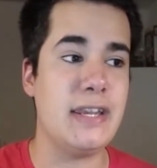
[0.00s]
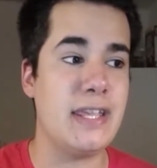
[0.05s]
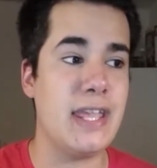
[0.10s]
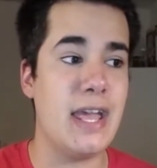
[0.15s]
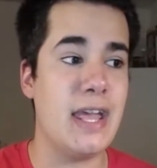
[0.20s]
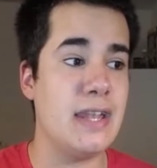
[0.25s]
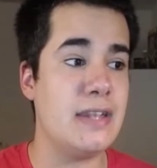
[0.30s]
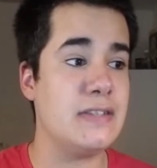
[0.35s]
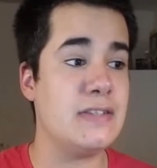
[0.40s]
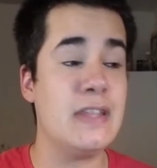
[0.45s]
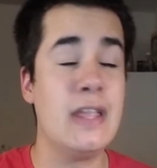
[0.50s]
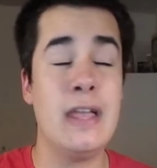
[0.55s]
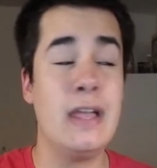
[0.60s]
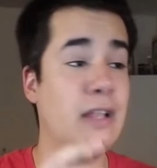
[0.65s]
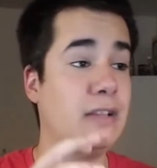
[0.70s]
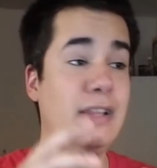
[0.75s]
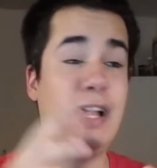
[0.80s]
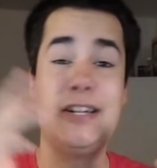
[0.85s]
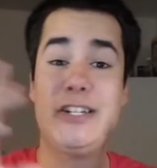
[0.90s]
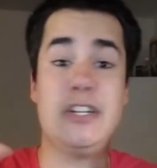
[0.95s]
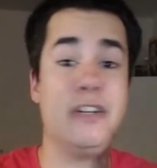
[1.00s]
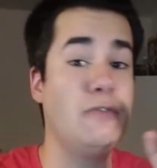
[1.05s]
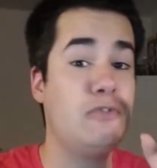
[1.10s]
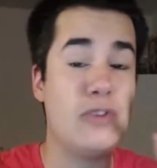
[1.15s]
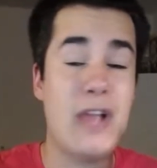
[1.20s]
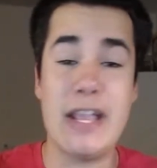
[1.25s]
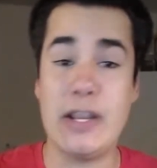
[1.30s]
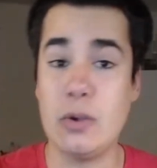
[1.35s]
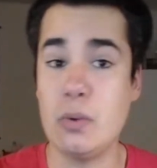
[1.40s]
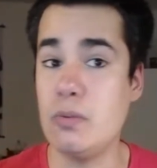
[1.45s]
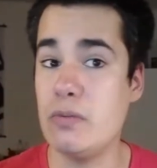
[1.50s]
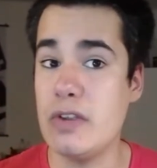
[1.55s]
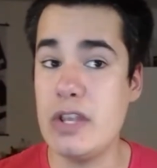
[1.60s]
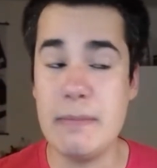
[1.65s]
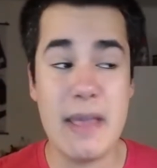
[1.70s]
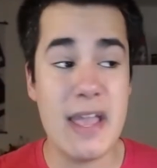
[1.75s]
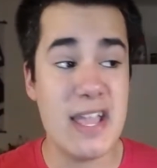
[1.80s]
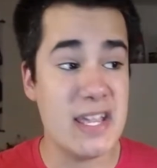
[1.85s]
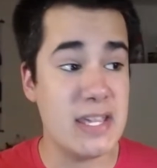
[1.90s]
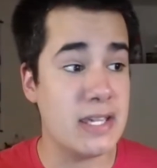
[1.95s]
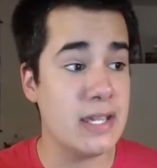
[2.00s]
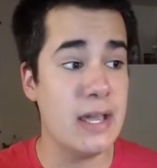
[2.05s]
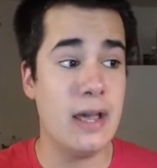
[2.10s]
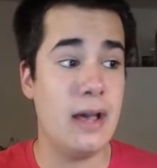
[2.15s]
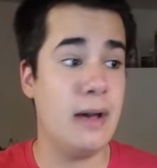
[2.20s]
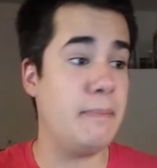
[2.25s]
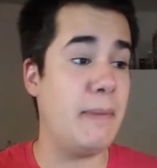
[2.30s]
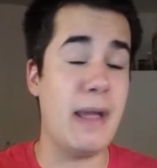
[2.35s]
Again, Legend of Dragoon Remake